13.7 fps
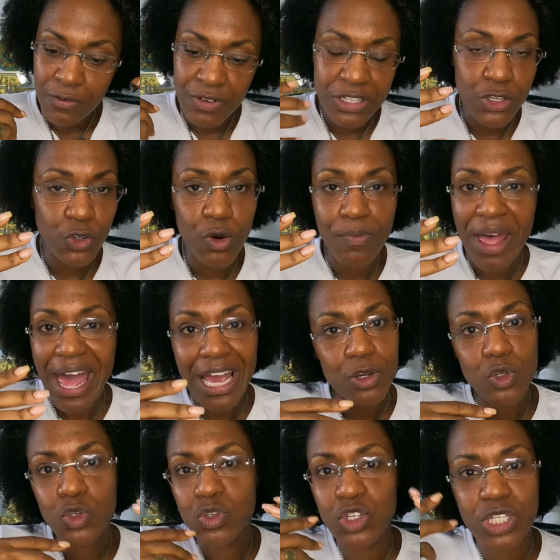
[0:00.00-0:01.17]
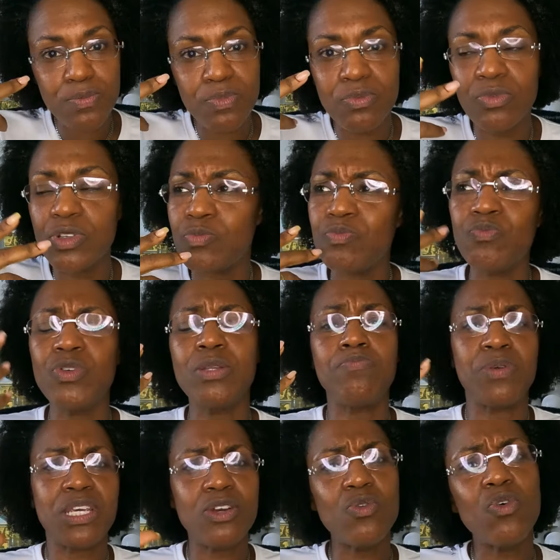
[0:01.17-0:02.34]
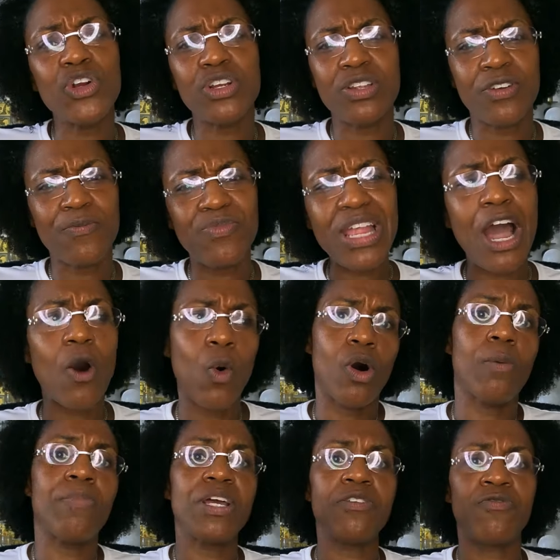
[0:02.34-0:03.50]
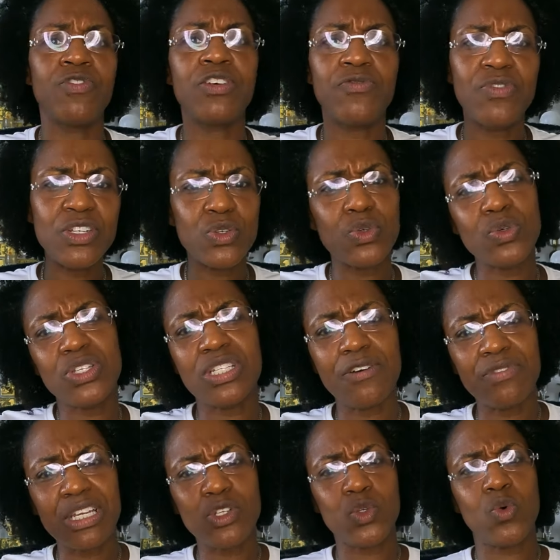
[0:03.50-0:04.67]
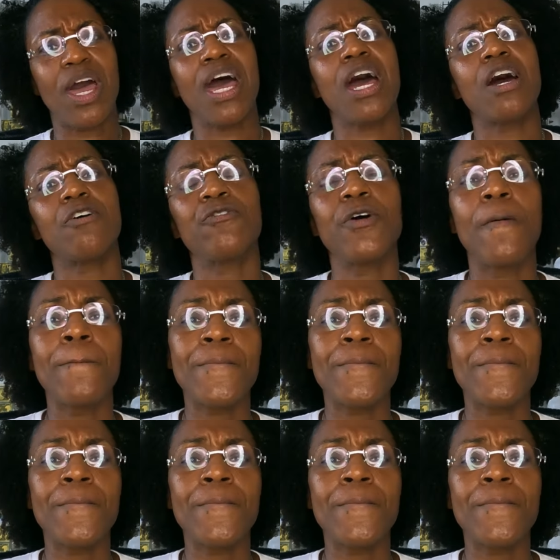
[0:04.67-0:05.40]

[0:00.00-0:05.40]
physical baggage would just would, would be or not all, but the physical stuff that you have,